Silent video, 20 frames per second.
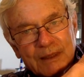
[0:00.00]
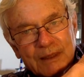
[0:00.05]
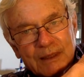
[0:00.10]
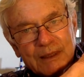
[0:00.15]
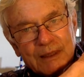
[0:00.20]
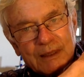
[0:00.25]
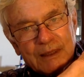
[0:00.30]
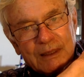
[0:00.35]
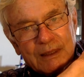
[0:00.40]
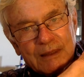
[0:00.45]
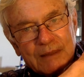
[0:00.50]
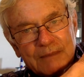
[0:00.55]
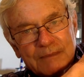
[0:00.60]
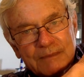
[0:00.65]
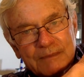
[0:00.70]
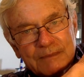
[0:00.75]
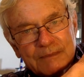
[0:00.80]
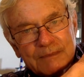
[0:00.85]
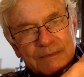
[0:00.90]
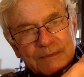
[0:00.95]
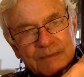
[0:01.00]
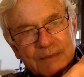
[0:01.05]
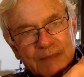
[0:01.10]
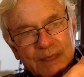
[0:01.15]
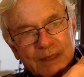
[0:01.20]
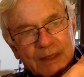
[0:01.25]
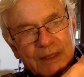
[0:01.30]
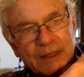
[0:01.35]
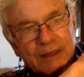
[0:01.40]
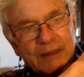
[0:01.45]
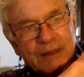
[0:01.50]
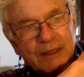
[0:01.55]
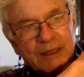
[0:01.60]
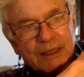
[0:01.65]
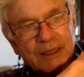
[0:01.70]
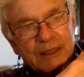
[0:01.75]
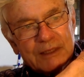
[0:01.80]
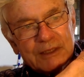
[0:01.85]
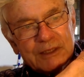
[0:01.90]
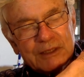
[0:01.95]
Mm. Um, there
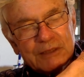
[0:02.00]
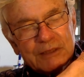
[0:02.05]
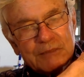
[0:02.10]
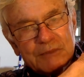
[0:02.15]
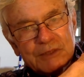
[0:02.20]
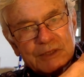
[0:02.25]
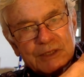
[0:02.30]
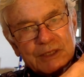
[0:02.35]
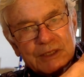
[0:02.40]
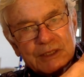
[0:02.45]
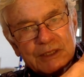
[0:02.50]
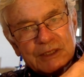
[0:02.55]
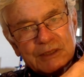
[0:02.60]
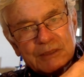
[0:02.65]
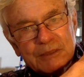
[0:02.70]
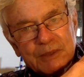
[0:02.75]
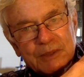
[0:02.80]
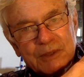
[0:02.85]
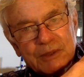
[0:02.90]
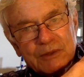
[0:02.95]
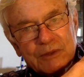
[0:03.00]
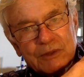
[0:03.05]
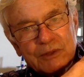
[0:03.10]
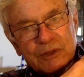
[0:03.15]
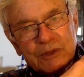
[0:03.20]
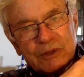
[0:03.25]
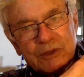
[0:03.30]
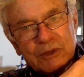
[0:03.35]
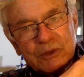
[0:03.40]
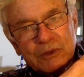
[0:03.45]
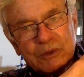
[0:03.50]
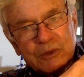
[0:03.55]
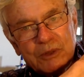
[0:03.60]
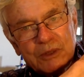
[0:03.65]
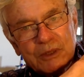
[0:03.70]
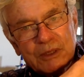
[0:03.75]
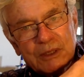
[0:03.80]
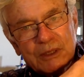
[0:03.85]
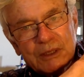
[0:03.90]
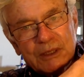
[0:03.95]
are some sensible new
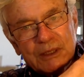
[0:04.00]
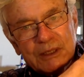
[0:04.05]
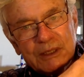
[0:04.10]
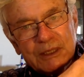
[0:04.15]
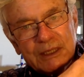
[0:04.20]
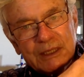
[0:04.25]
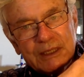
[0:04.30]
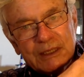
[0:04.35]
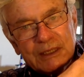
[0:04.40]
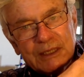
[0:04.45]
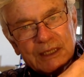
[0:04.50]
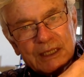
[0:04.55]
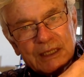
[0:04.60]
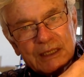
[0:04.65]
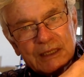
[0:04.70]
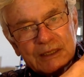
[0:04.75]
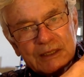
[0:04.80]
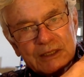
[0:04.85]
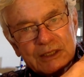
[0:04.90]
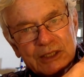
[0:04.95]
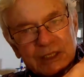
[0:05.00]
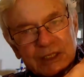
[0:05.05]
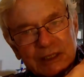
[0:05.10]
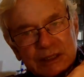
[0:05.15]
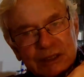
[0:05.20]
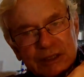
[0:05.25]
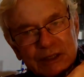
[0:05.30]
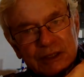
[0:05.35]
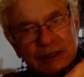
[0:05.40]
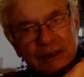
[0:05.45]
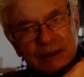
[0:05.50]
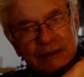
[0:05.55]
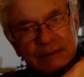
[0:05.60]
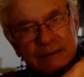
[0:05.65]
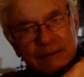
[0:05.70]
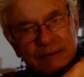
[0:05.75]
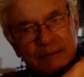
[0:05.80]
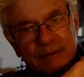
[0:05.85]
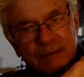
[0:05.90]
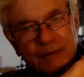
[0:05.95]
technologies
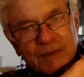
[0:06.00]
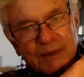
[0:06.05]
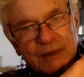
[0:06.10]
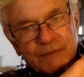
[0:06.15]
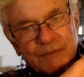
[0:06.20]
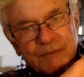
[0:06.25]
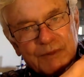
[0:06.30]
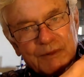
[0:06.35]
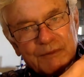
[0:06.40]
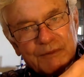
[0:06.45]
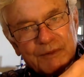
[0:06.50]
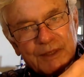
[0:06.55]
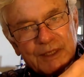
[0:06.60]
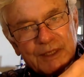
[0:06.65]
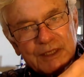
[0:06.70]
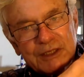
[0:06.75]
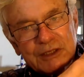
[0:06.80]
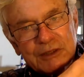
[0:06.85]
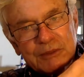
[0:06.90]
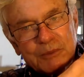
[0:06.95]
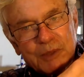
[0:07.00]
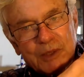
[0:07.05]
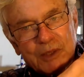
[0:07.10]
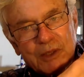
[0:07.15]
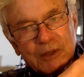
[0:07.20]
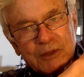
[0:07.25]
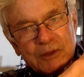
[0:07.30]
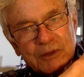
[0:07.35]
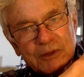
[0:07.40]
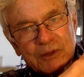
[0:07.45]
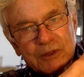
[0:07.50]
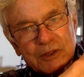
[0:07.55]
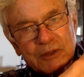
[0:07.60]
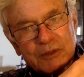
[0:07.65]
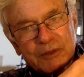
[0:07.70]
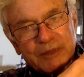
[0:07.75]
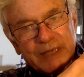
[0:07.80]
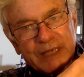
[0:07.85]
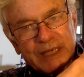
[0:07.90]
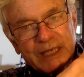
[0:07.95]
for very small
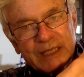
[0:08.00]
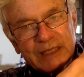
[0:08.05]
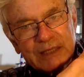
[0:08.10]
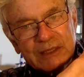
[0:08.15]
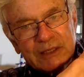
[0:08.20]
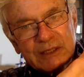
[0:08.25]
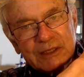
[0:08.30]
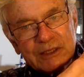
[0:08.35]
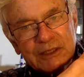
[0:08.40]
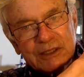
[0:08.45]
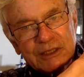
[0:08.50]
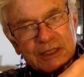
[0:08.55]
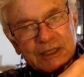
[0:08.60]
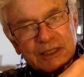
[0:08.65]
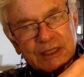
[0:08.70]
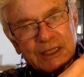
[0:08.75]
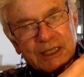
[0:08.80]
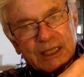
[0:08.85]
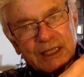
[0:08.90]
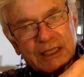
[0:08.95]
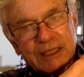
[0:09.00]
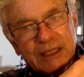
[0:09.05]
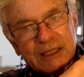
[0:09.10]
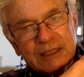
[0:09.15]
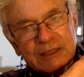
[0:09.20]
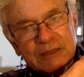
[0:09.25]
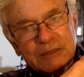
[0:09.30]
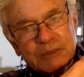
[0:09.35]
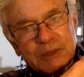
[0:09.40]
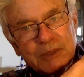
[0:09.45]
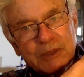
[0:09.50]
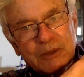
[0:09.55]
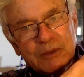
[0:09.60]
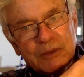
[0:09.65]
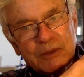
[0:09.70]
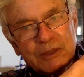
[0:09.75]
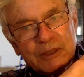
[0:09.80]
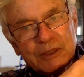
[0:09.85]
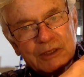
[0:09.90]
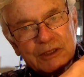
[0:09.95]
nuclear reactors that can
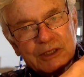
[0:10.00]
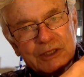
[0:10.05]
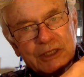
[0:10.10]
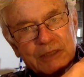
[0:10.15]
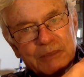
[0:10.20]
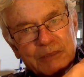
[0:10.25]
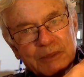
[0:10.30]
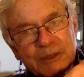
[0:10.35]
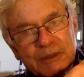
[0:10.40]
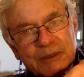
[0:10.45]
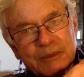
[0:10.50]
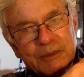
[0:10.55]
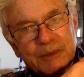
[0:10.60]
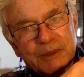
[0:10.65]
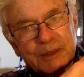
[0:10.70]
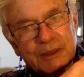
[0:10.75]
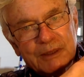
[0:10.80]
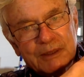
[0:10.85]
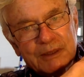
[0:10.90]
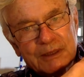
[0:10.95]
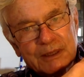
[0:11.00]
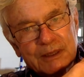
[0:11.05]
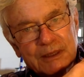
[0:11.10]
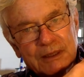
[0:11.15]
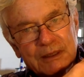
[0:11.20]
explode and they are cheaper to build.